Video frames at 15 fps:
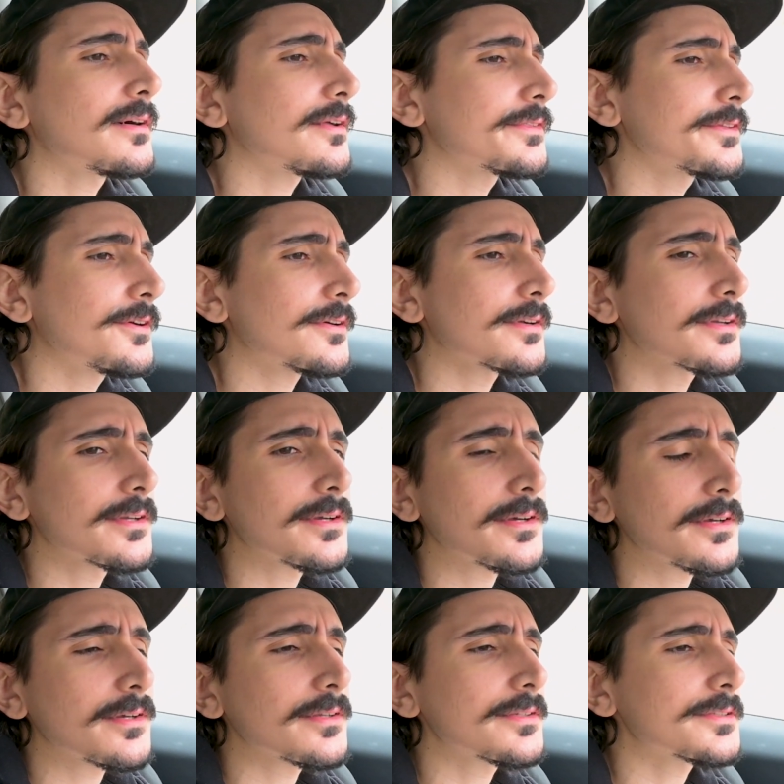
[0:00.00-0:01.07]
talk
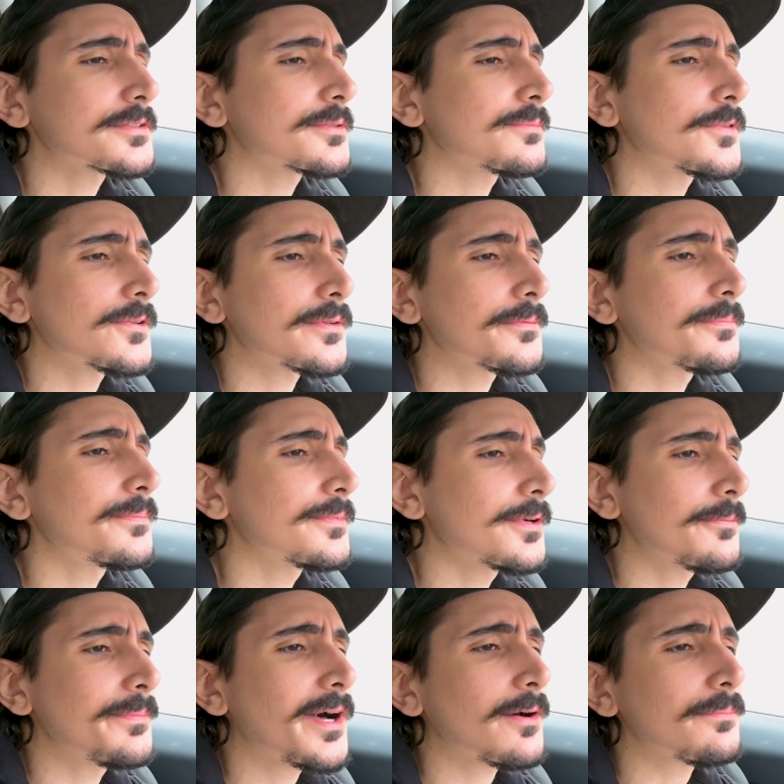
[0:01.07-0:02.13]
some more
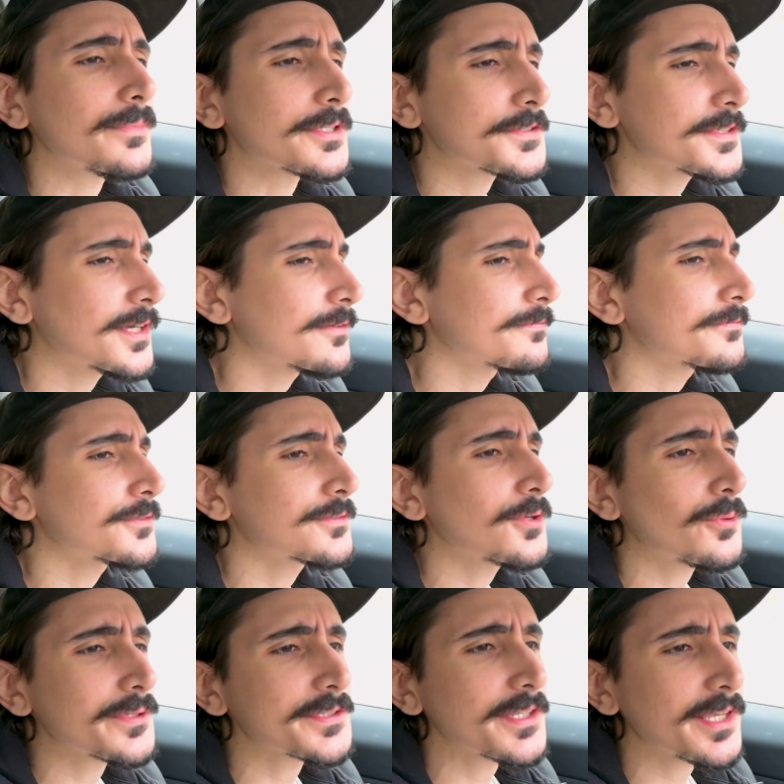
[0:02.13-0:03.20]
about myself
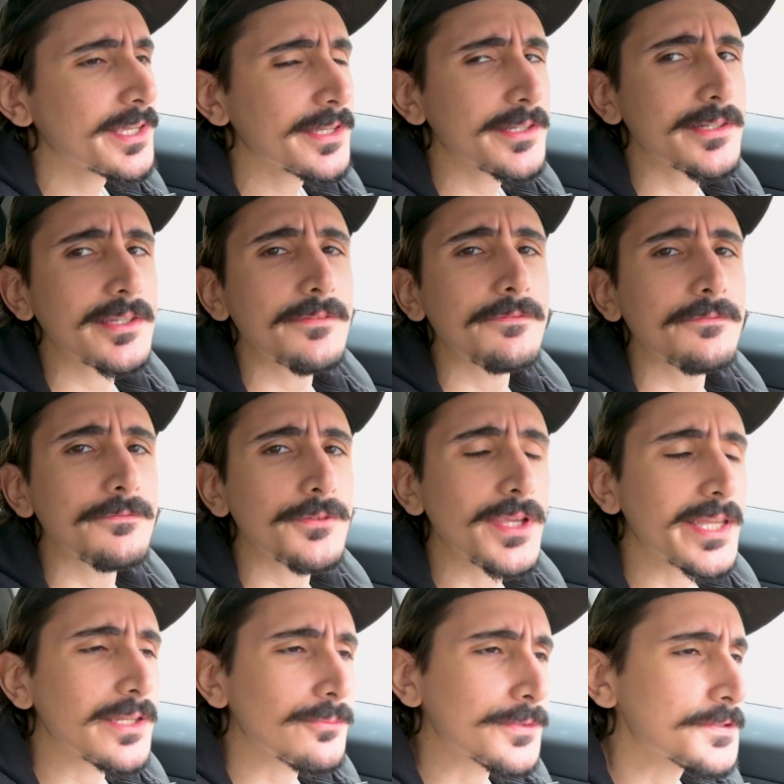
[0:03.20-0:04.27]
towards the end if
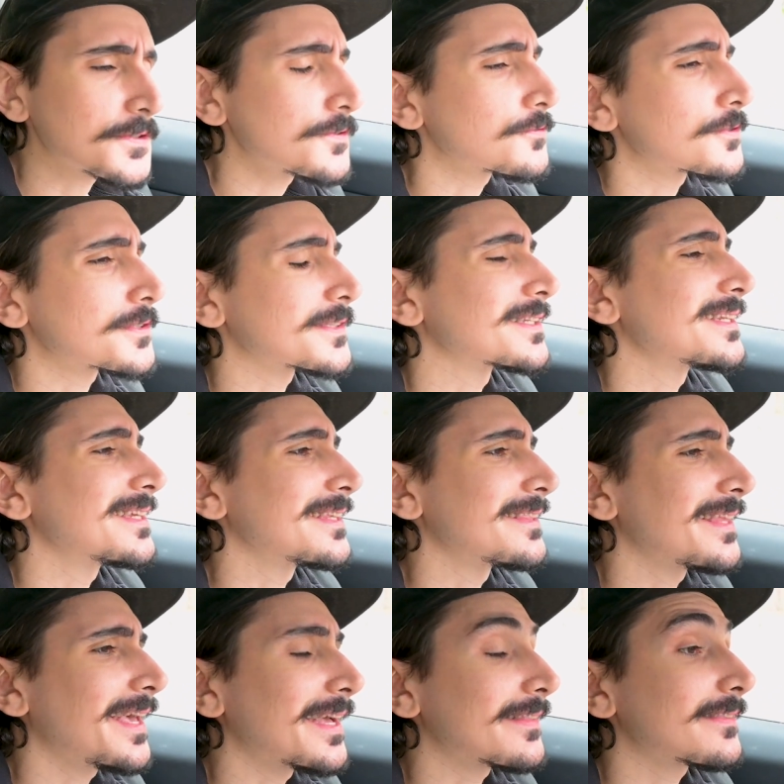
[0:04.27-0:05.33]
anyone's interested
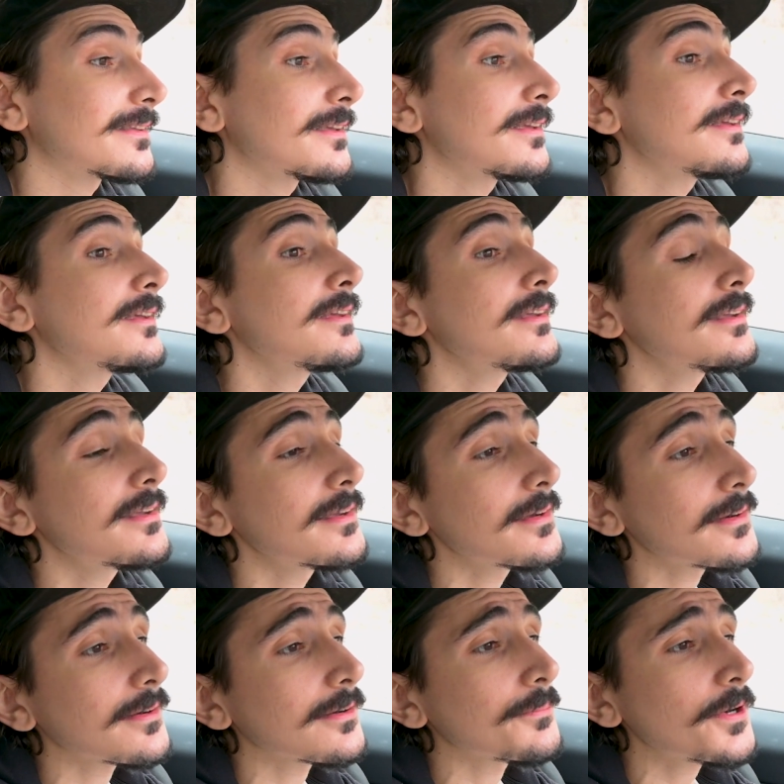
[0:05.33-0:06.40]
in that.
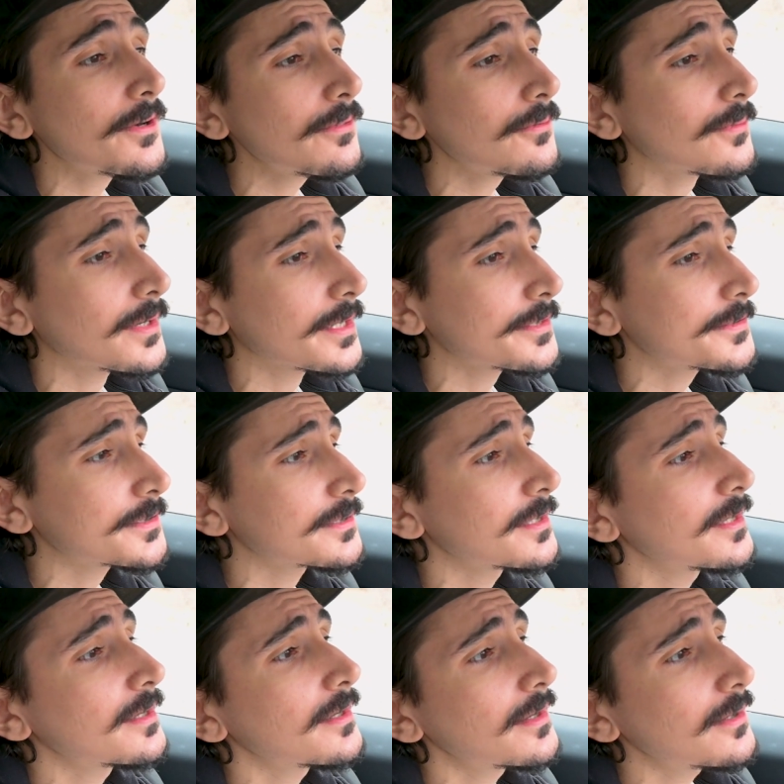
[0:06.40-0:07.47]
Otherwise,
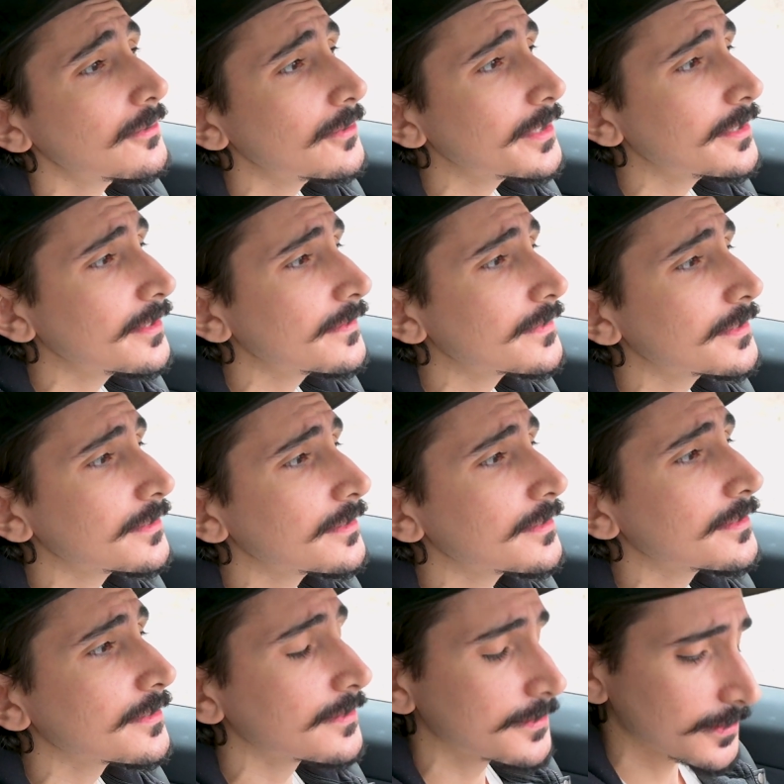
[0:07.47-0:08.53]
we'll get
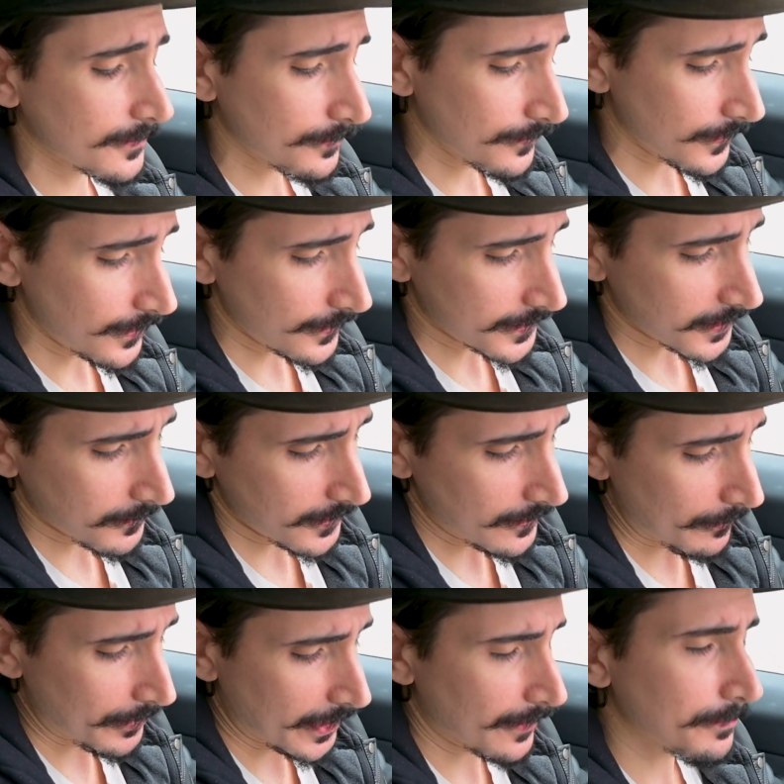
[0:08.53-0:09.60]
into some of
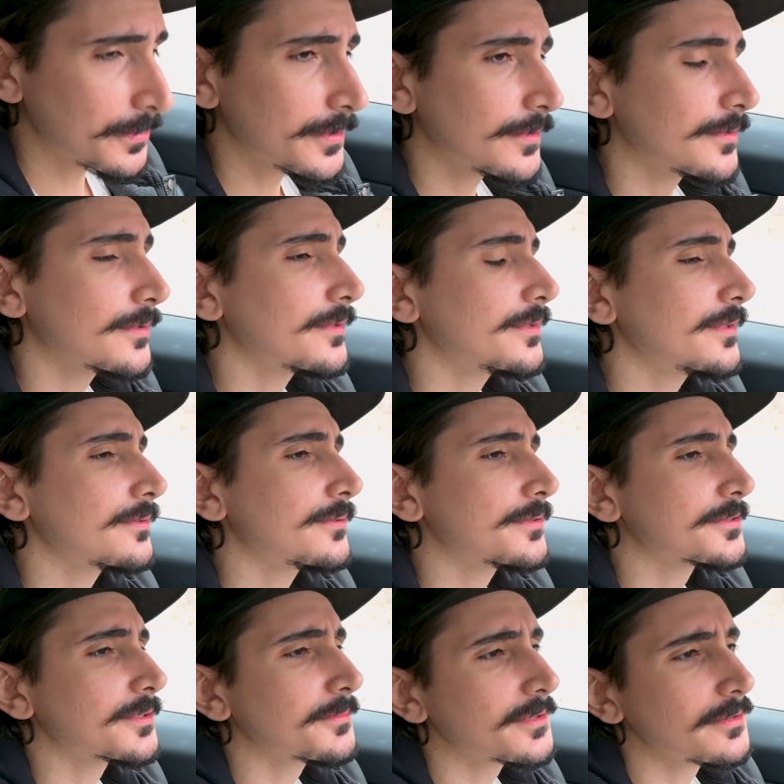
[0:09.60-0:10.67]
the popular,
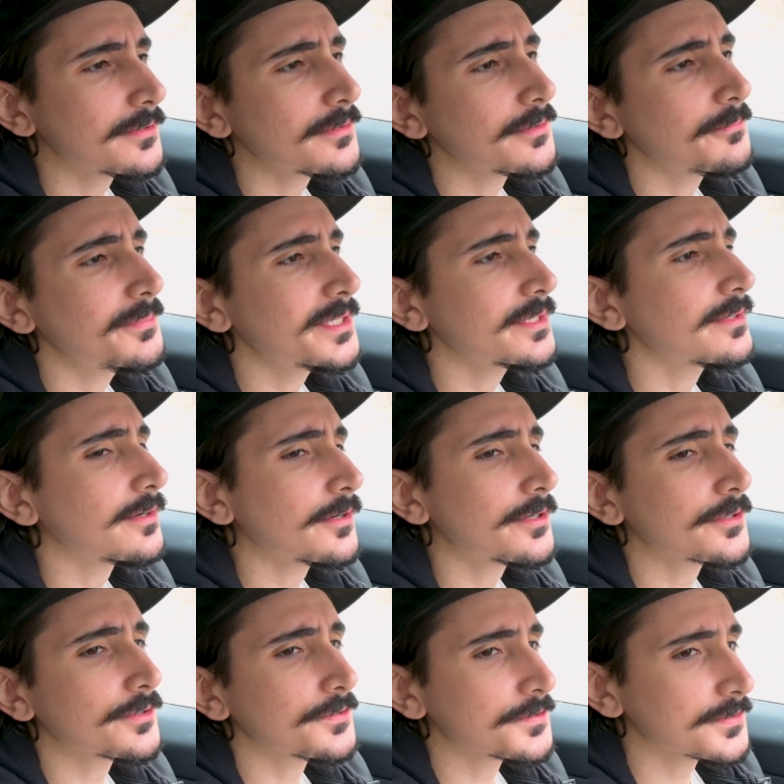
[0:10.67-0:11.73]
some of the big
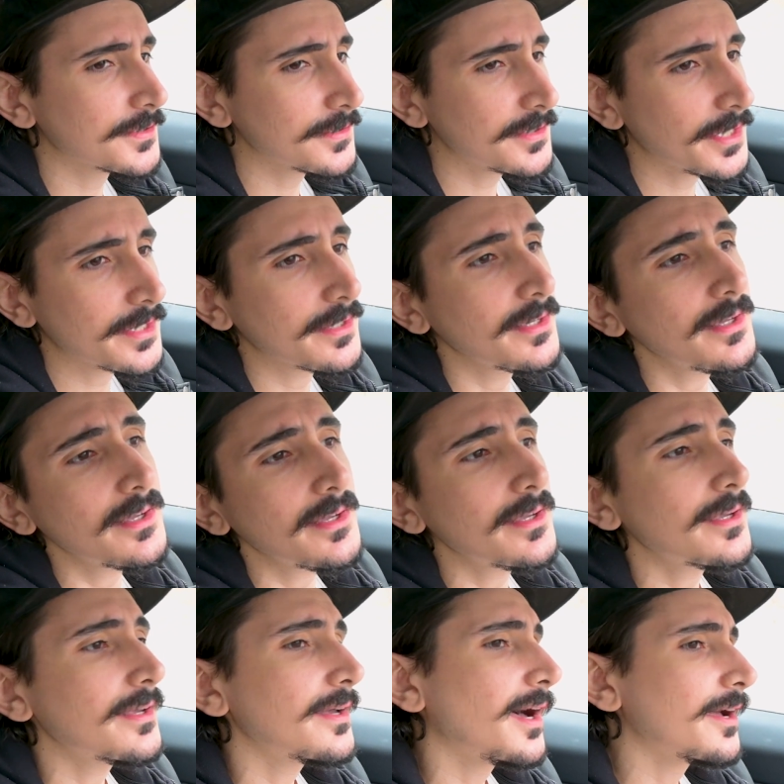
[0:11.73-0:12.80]
articles of the day.
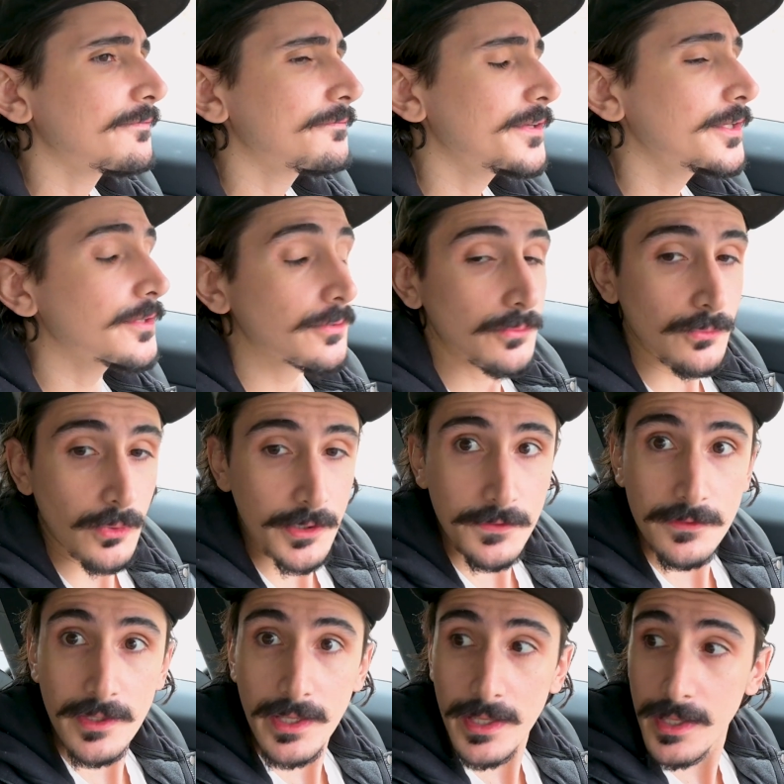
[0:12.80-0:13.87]
I figure, what
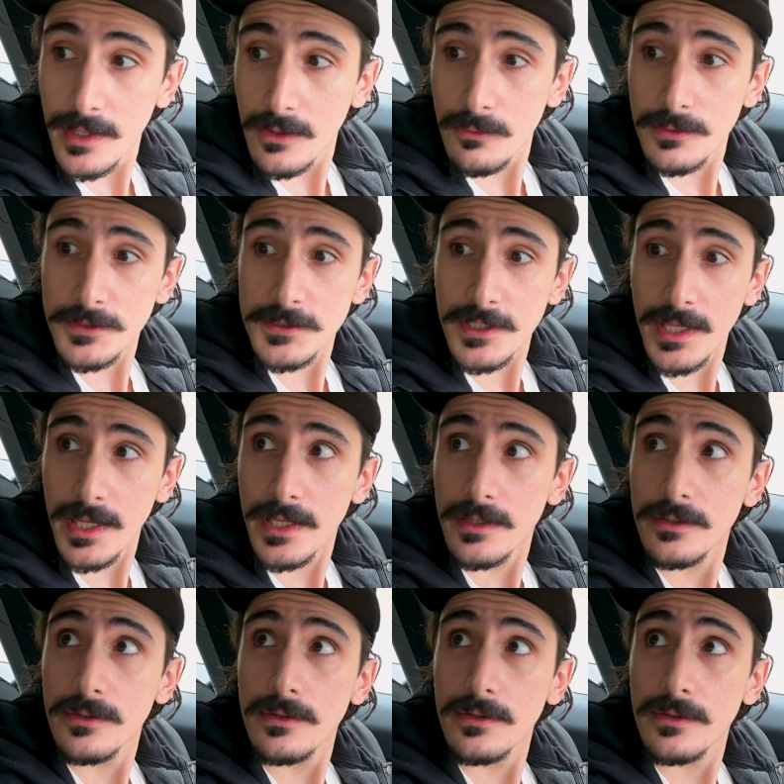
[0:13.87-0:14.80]
the hell was that?